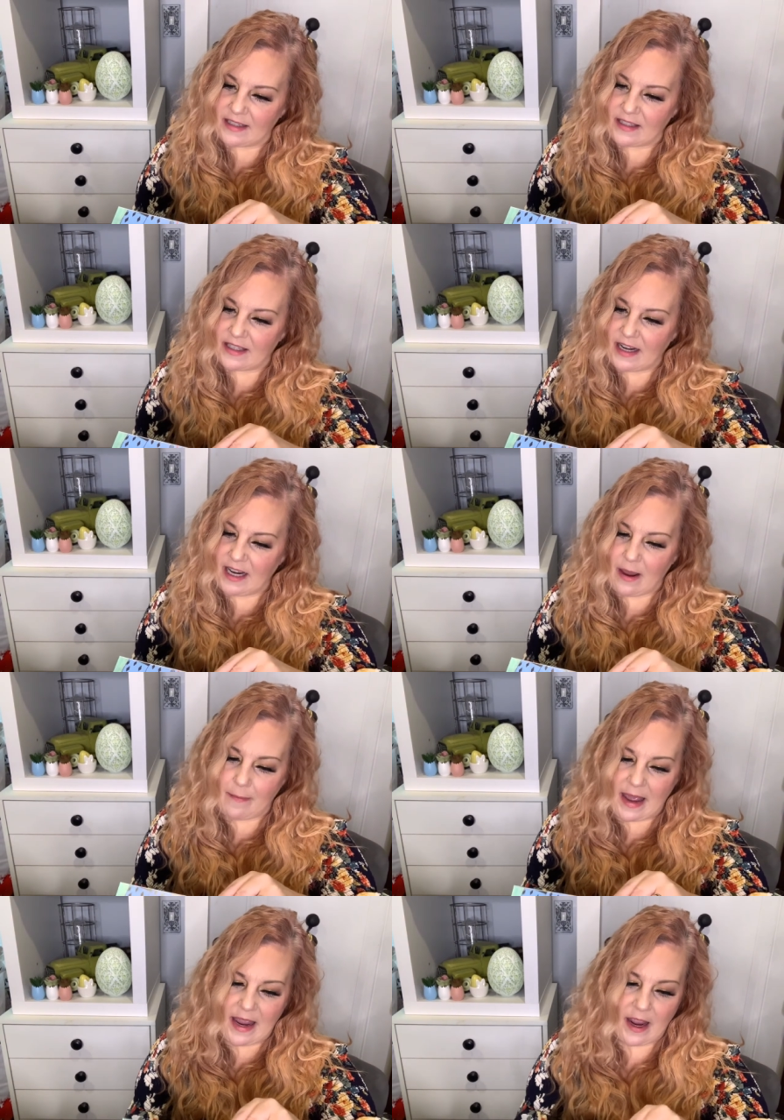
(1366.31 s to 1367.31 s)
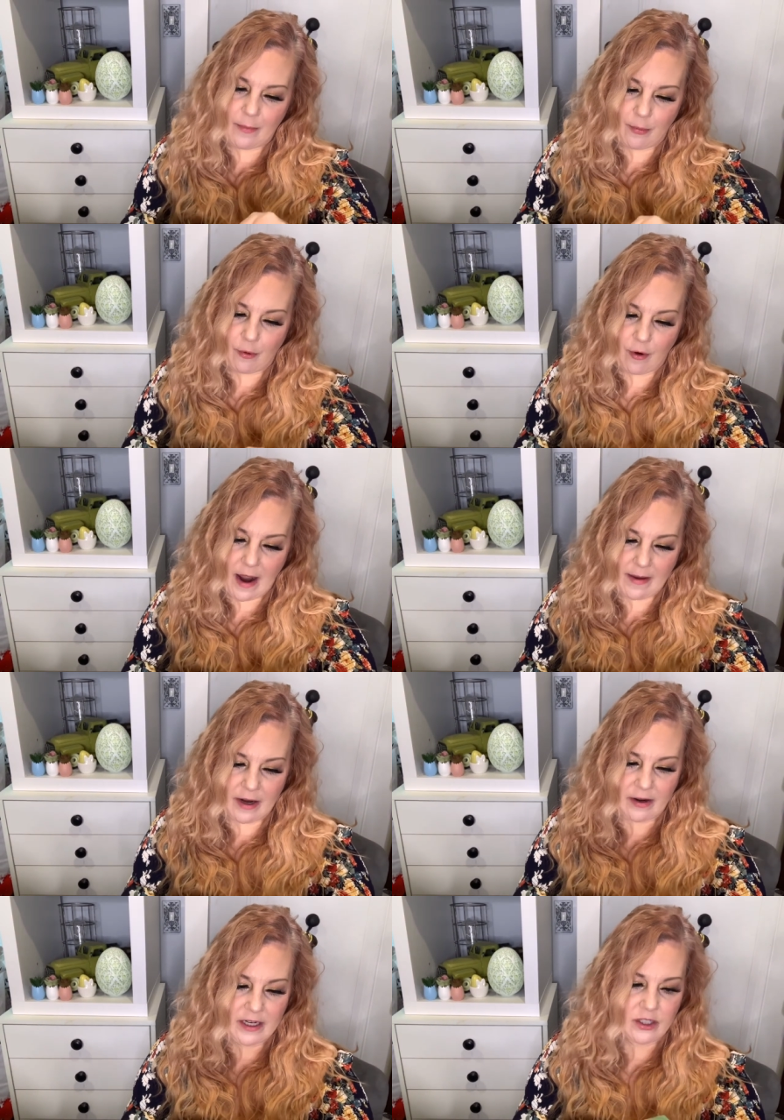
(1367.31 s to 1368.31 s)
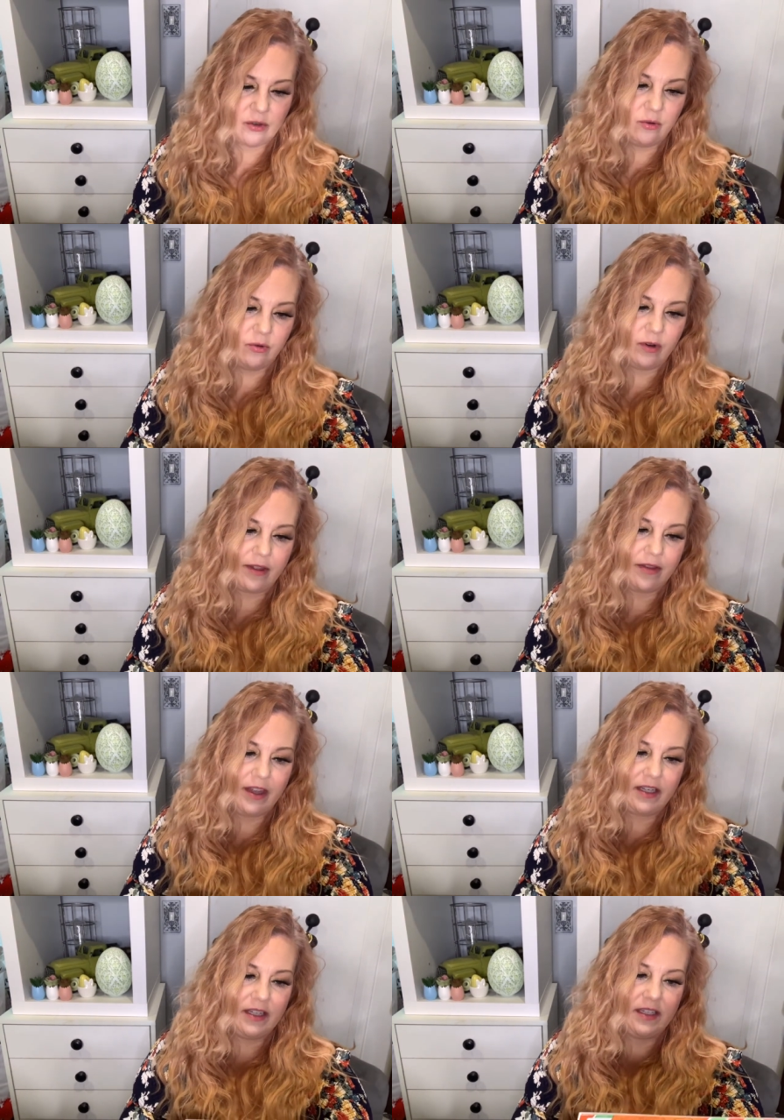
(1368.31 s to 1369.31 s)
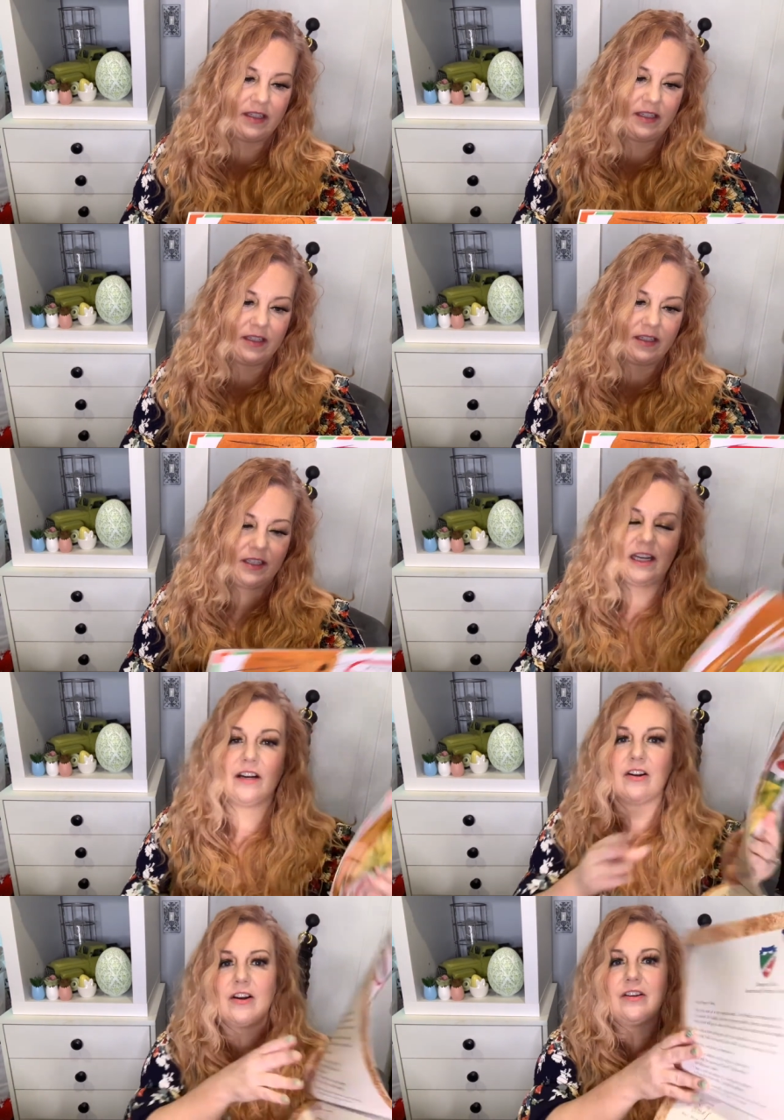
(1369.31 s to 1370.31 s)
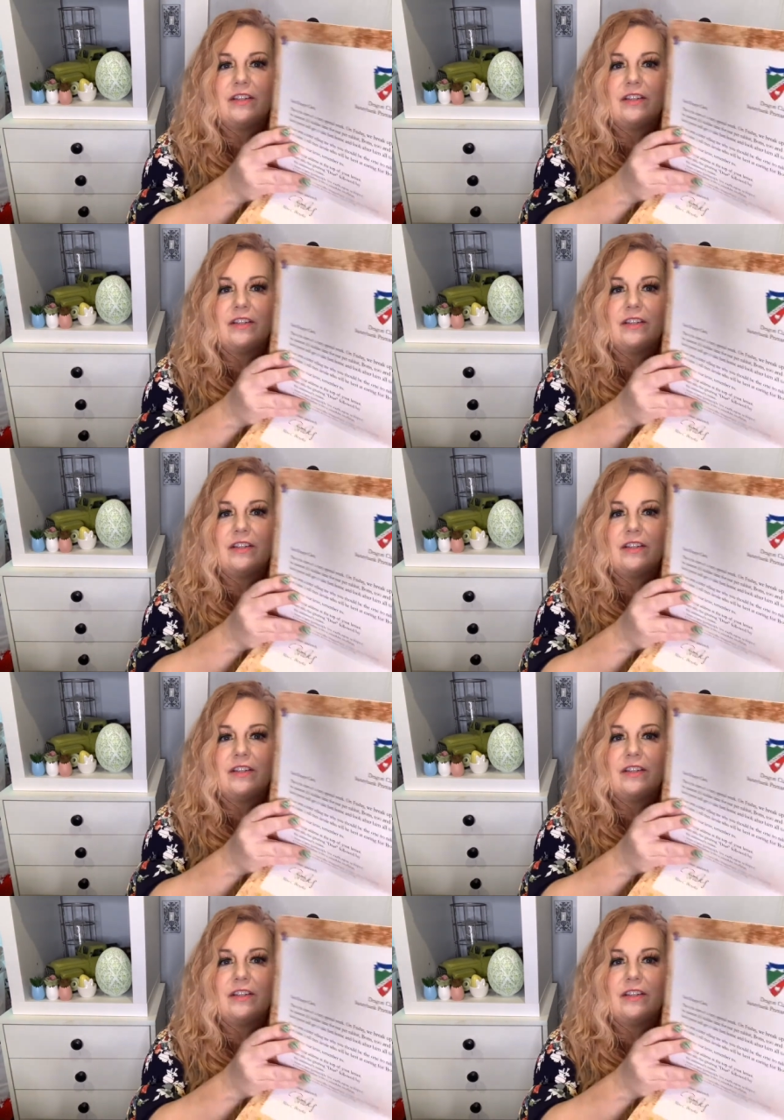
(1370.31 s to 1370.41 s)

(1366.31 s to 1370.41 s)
Sunny Bank Primary School, the Dear